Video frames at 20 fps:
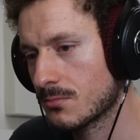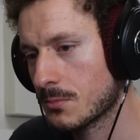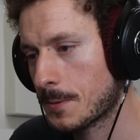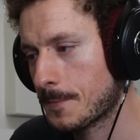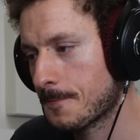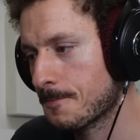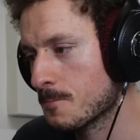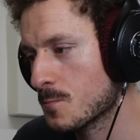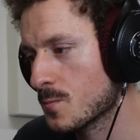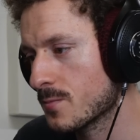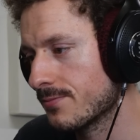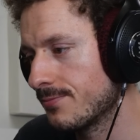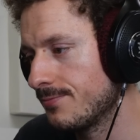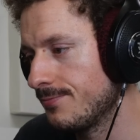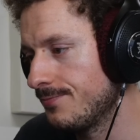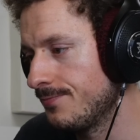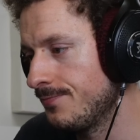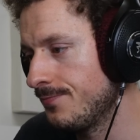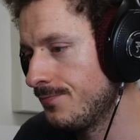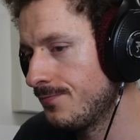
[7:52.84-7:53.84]
Landlord
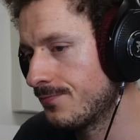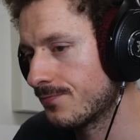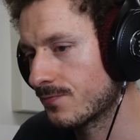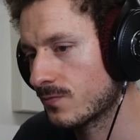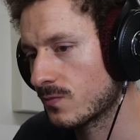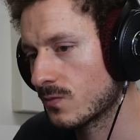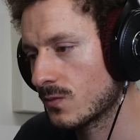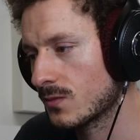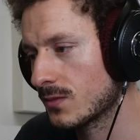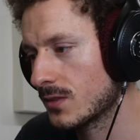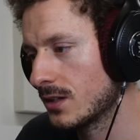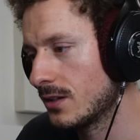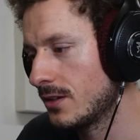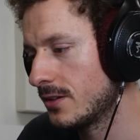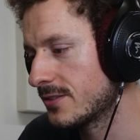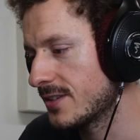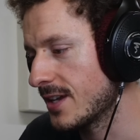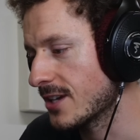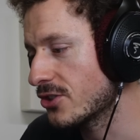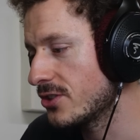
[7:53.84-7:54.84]
step, right? And it's
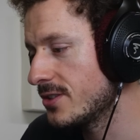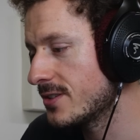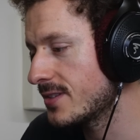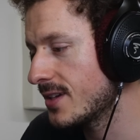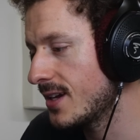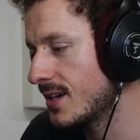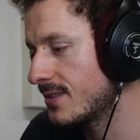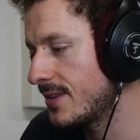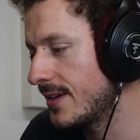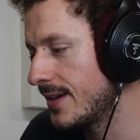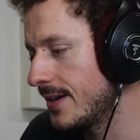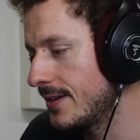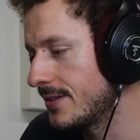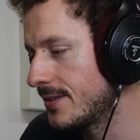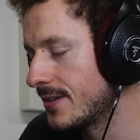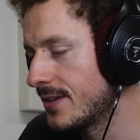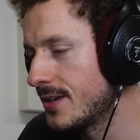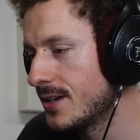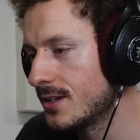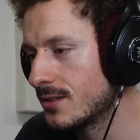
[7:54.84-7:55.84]
actually said
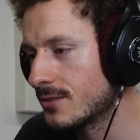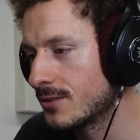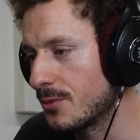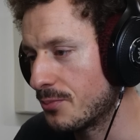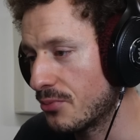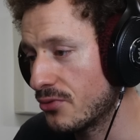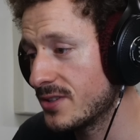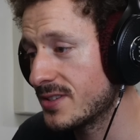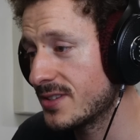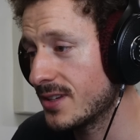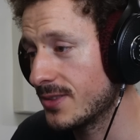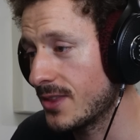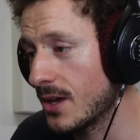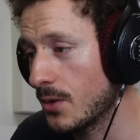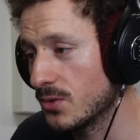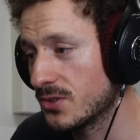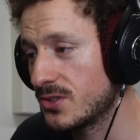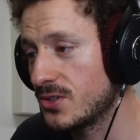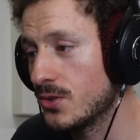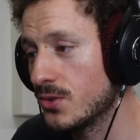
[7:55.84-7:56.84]
that the preset that
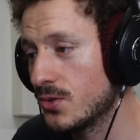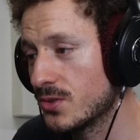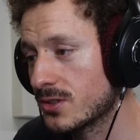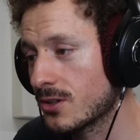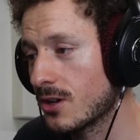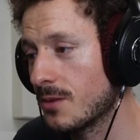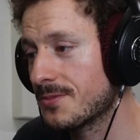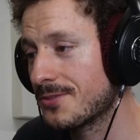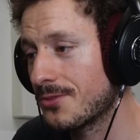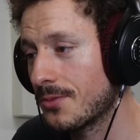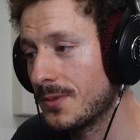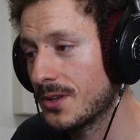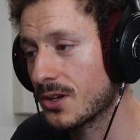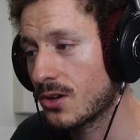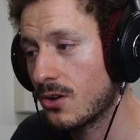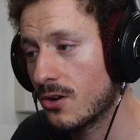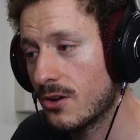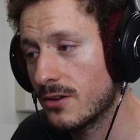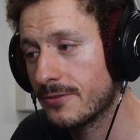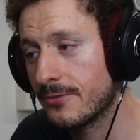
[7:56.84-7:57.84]
was used comes from the
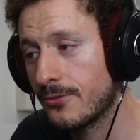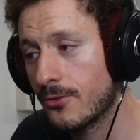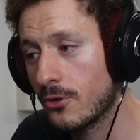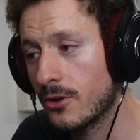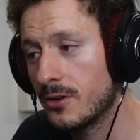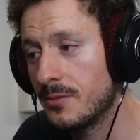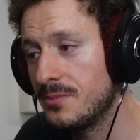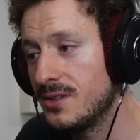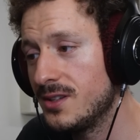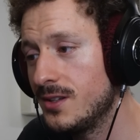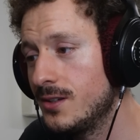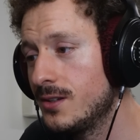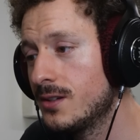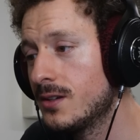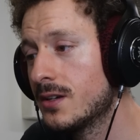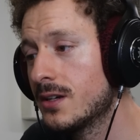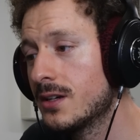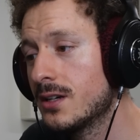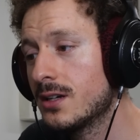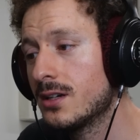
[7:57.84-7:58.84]
chord 4B
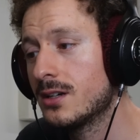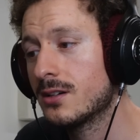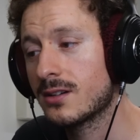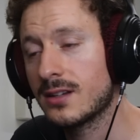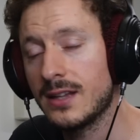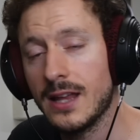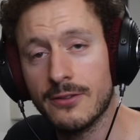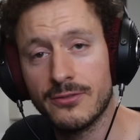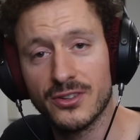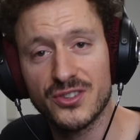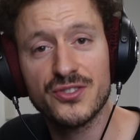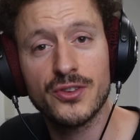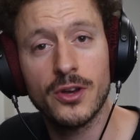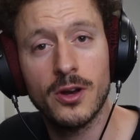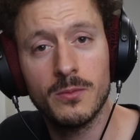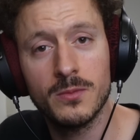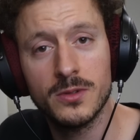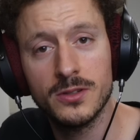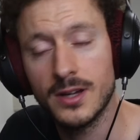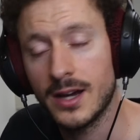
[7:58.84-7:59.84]
ClaV
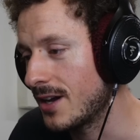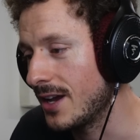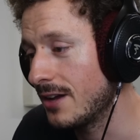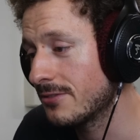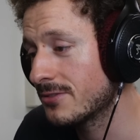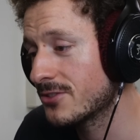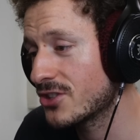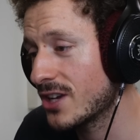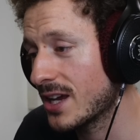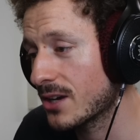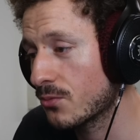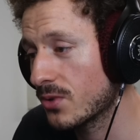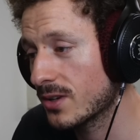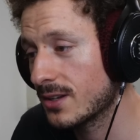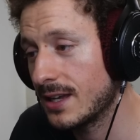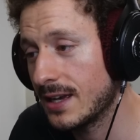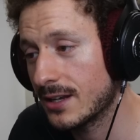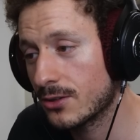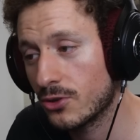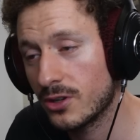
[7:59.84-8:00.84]
Ensemble. I haven't checked with
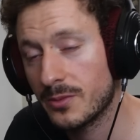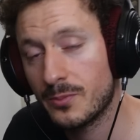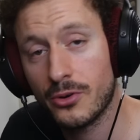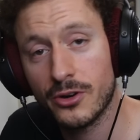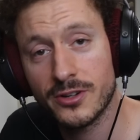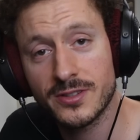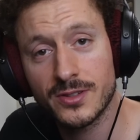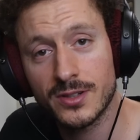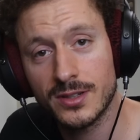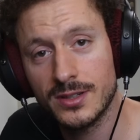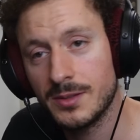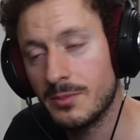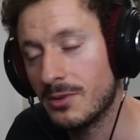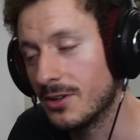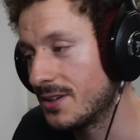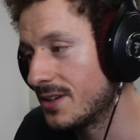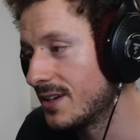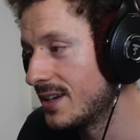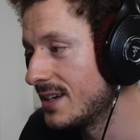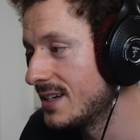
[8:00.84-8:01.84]
Landlord personally, but